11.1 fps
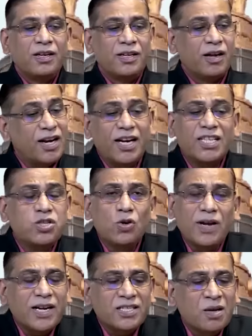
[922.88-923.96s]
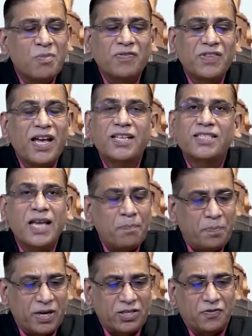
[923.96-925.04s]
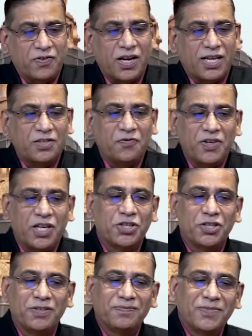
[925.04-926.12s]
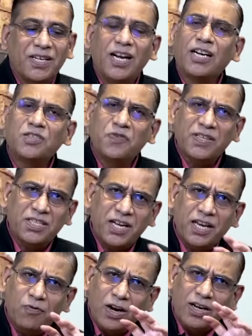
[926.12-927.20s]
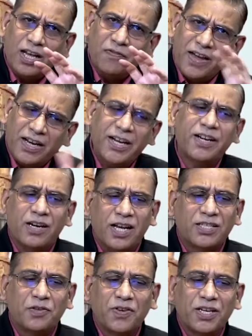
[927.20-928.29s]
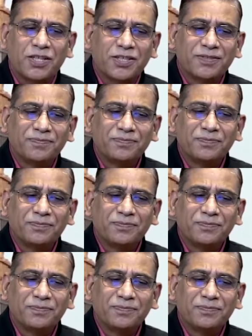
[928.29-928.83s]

Now let us look at some of the examples of classification. Let us first take what are valid classification.